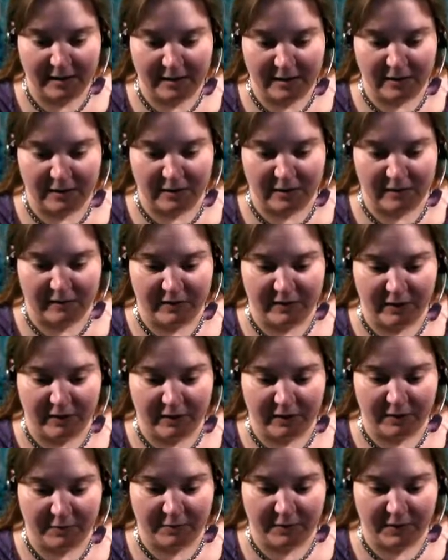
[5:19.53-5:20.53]
So I've done
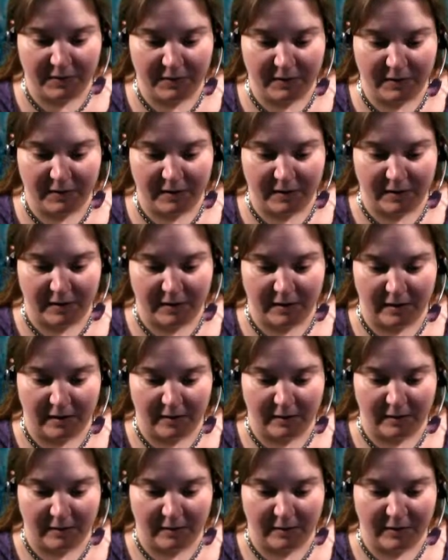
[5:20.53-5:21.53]
up
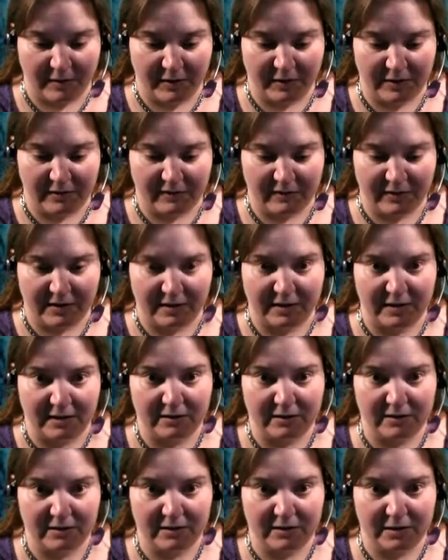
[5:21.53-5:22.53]
a bunch of the
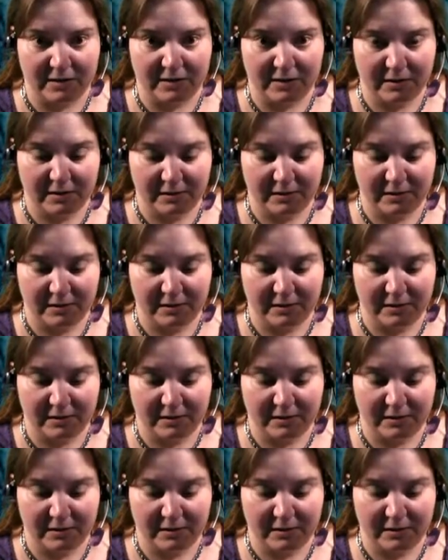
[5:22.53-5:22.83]
centers.